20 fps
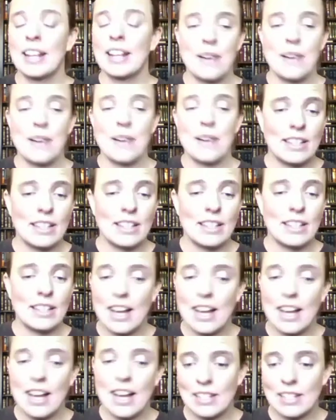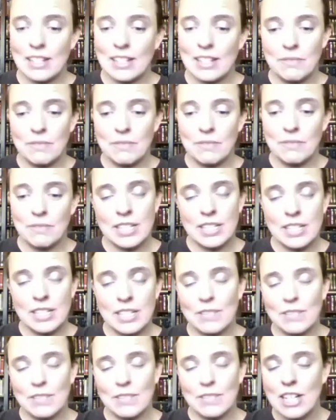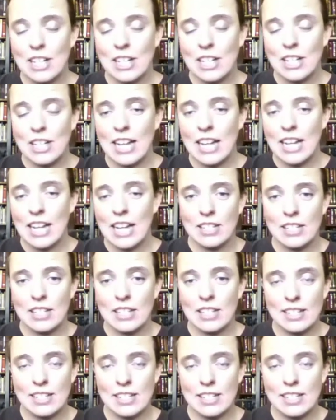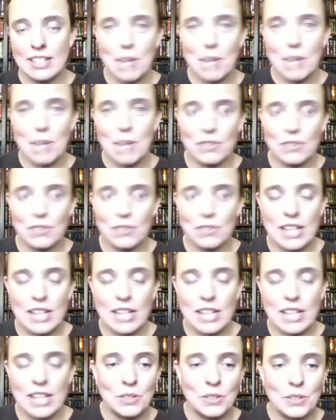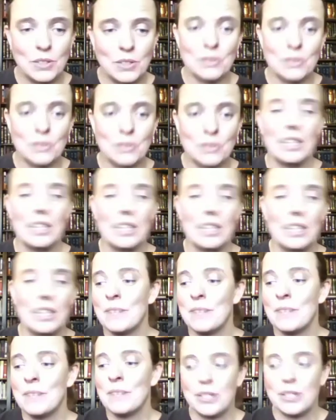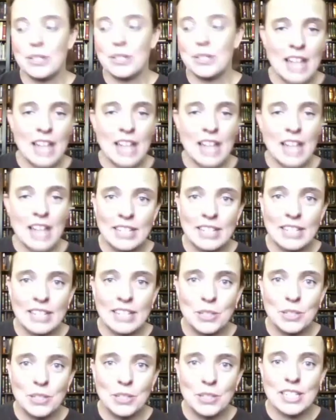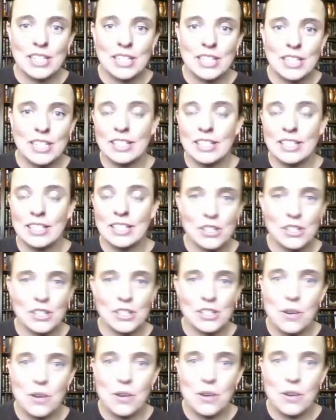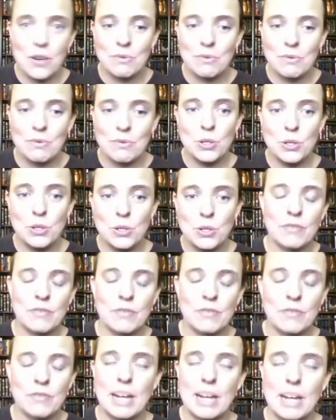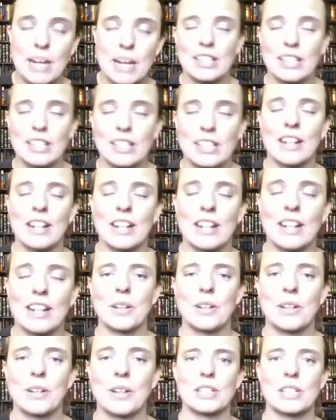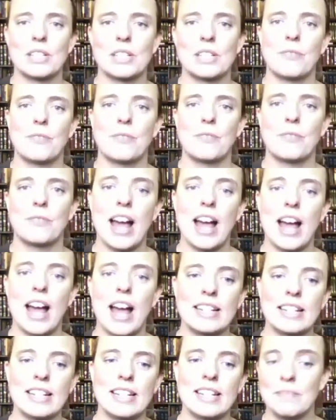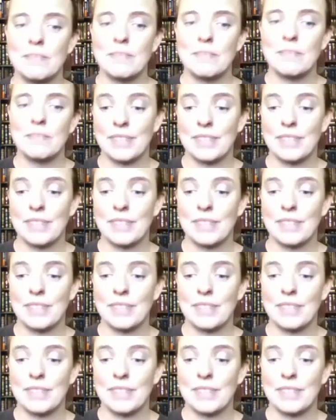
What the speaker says: Okay, the laws of physics have not changed since the times of Sir Isaac Newton. You shouldn't have to get a new edition. There's no new information there. So just find